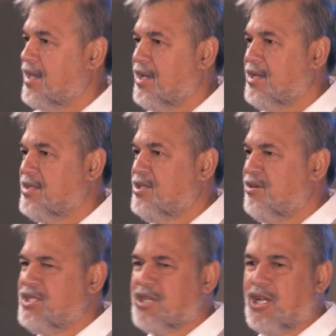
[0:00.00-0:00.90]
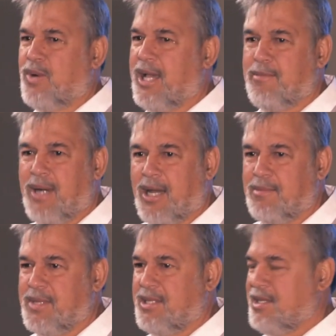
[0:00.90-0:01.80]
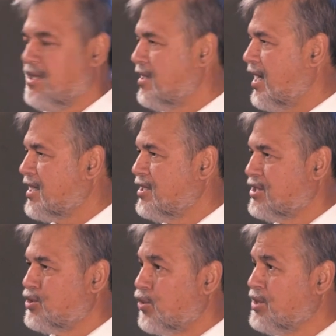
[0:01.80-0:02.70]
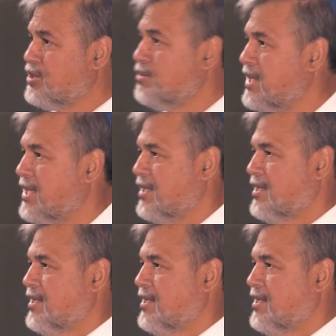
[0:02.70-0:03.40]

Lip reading: And Yuri's got a way about him. He was just talking to me.